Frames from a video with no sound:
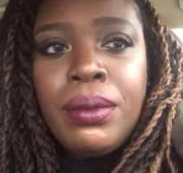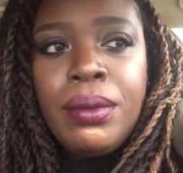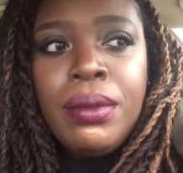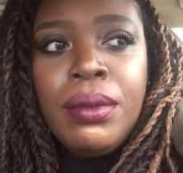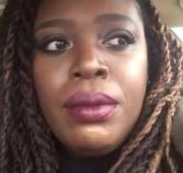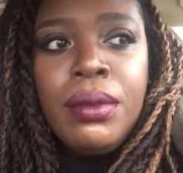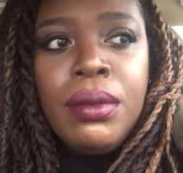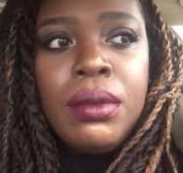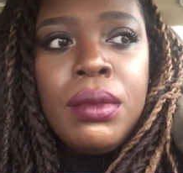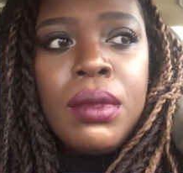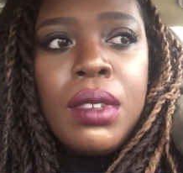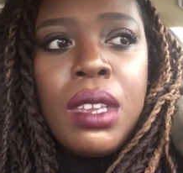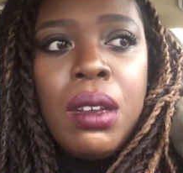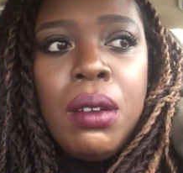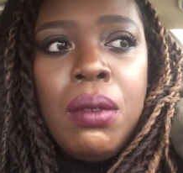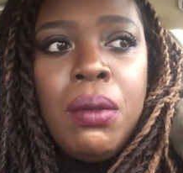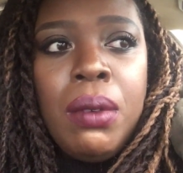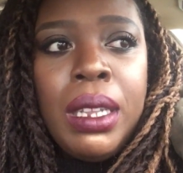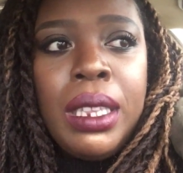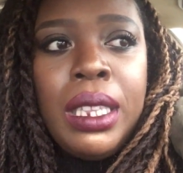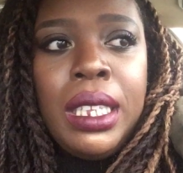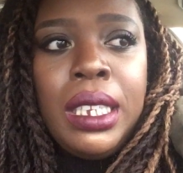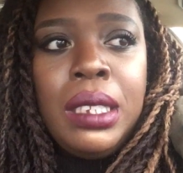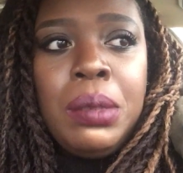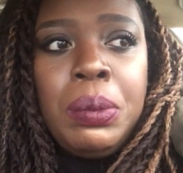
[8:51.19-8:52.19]
They shouldn't even
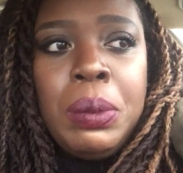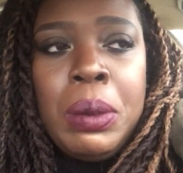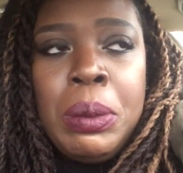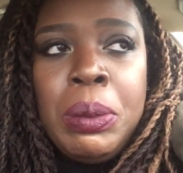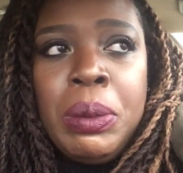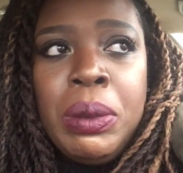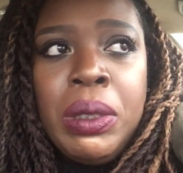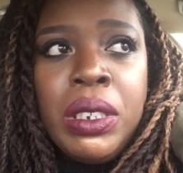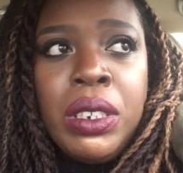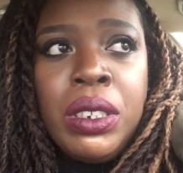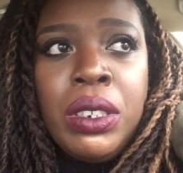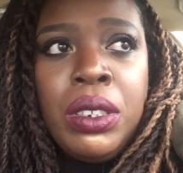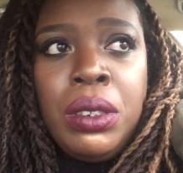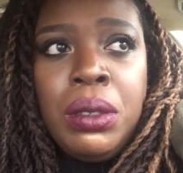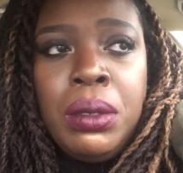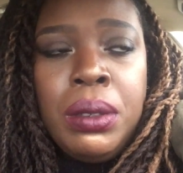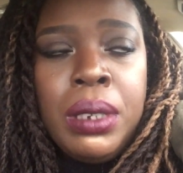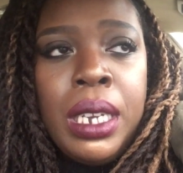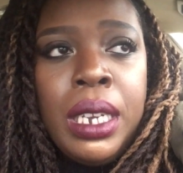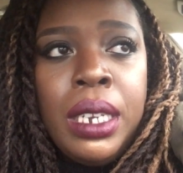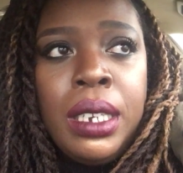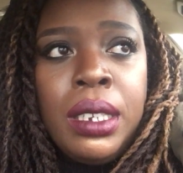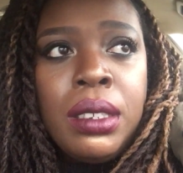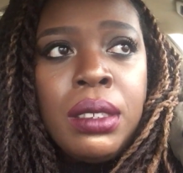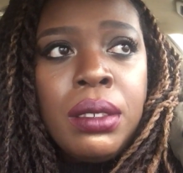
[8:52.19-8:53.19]
be taxed.
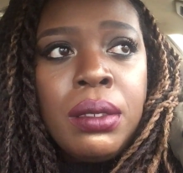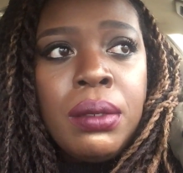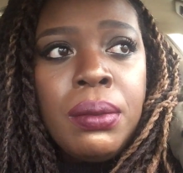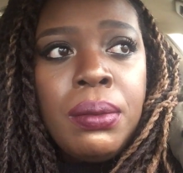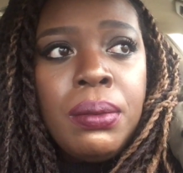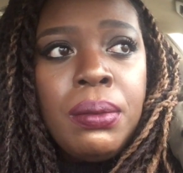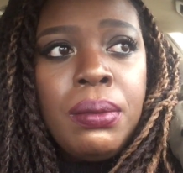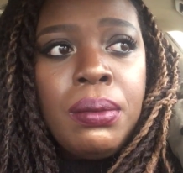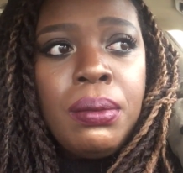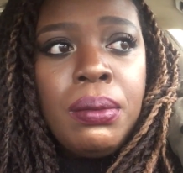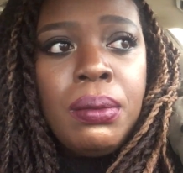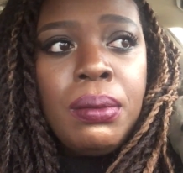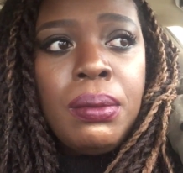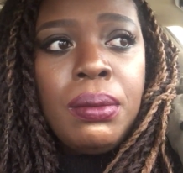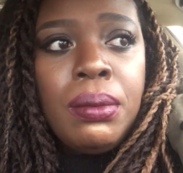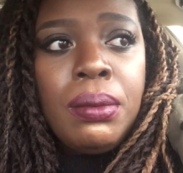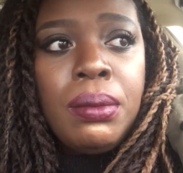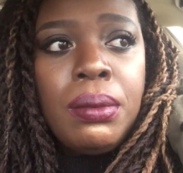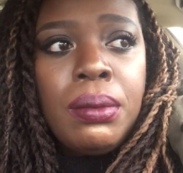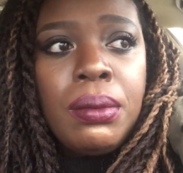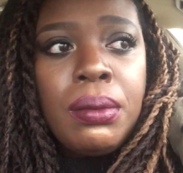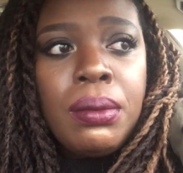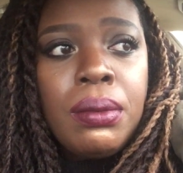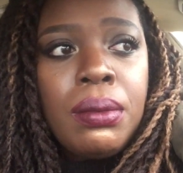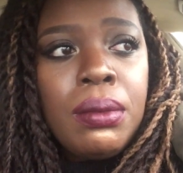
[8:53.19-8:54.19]

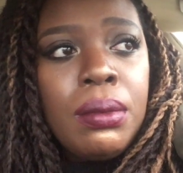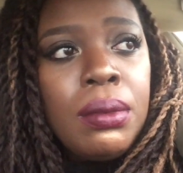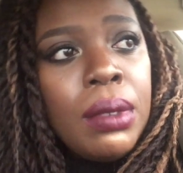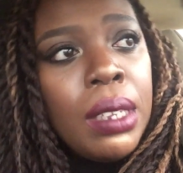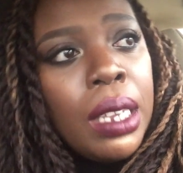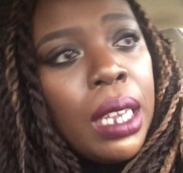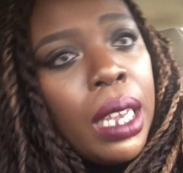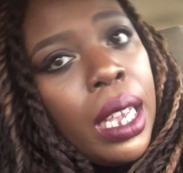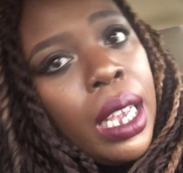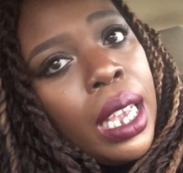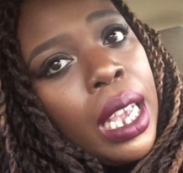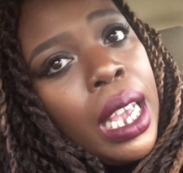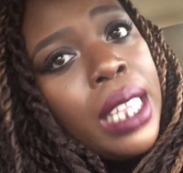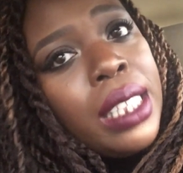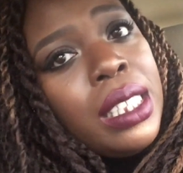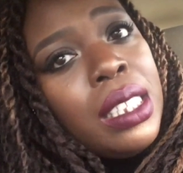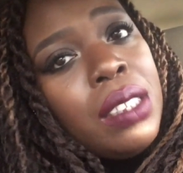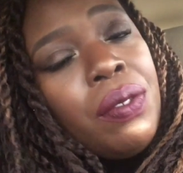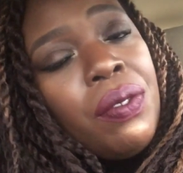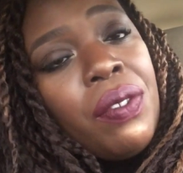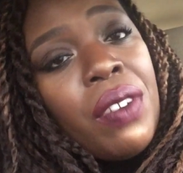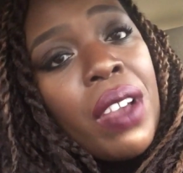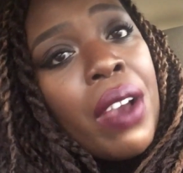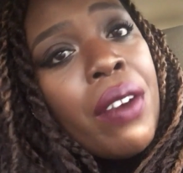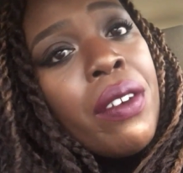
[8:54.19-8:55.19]
Like, are you kidding
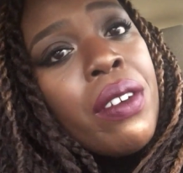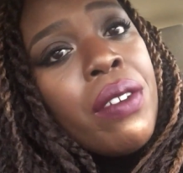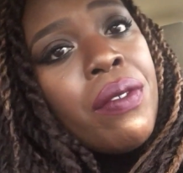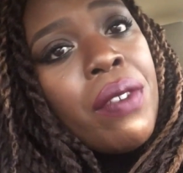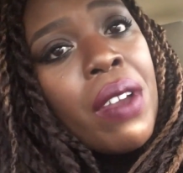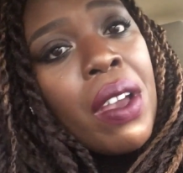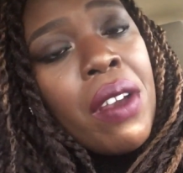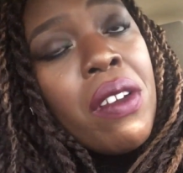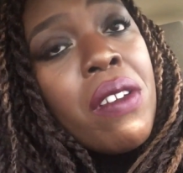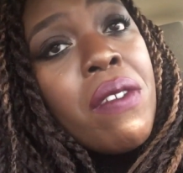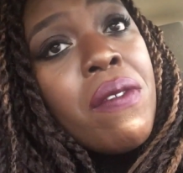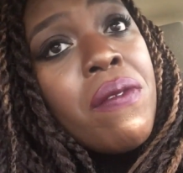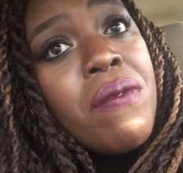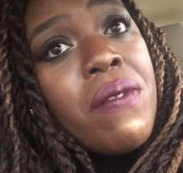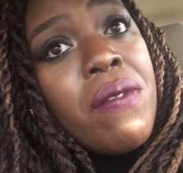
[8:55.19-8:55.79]
me right now?